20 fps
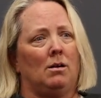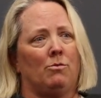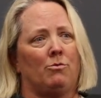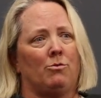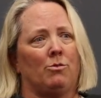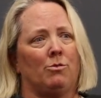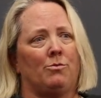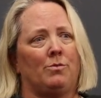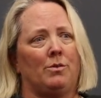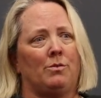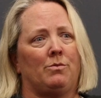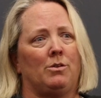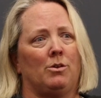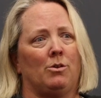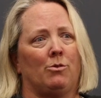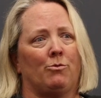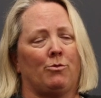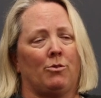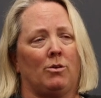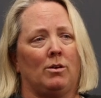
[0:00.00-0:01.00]
for a 5th
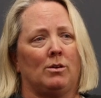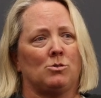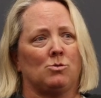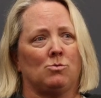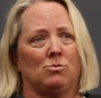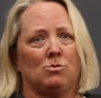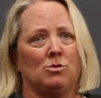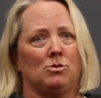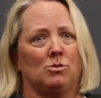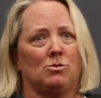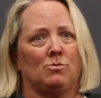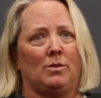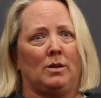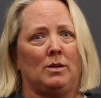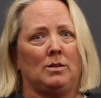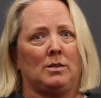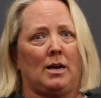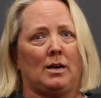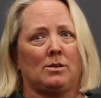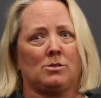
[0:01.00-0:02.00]
year for us, which is
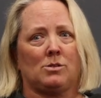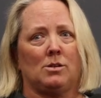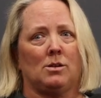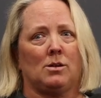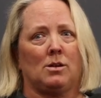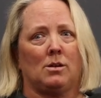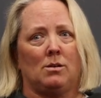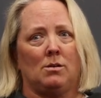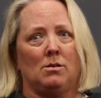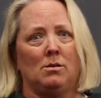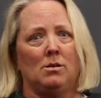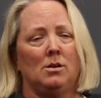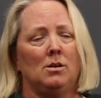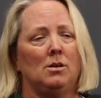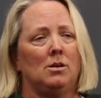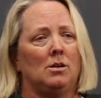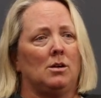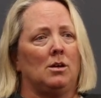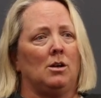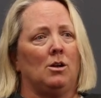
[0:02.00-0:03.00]
fantastic. And,
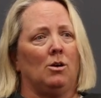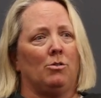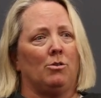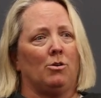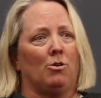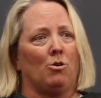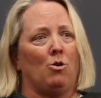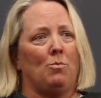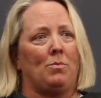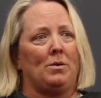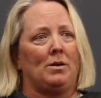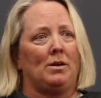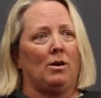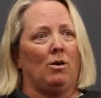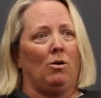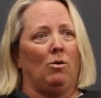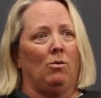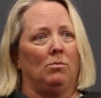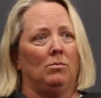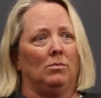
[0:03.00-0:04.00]
they're hoping to
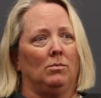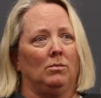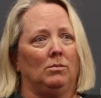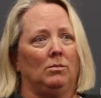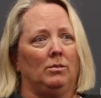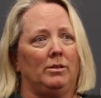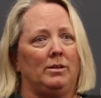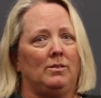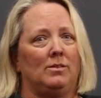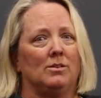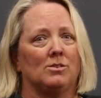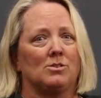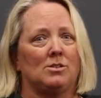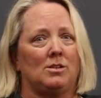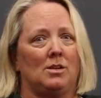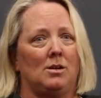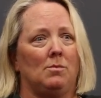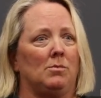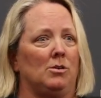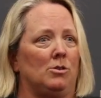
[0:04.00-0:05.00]
help lead this
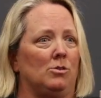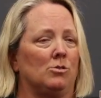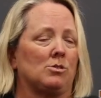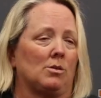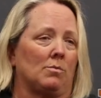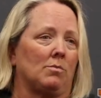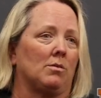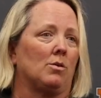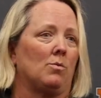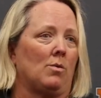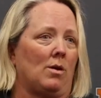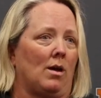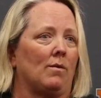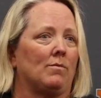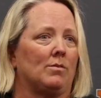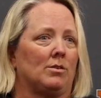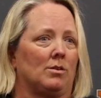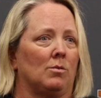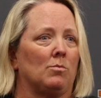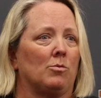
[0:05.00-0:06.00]
team to do something we
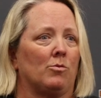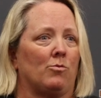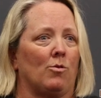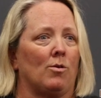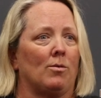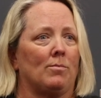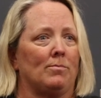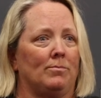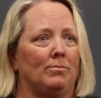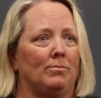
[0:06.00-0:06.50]
haven't done before.